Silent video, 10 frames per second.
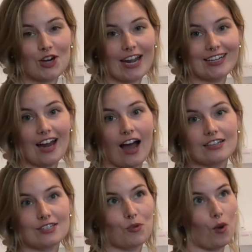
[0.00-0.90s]
trying
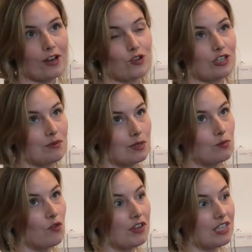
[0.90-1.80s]
not to watch Christmas
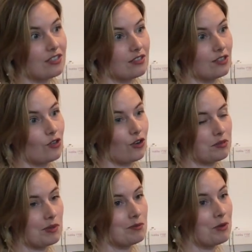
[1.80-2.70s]
movies, listen to
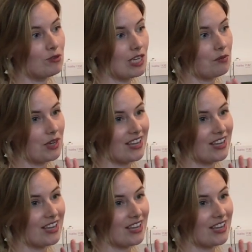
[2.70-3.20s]
Christmas music,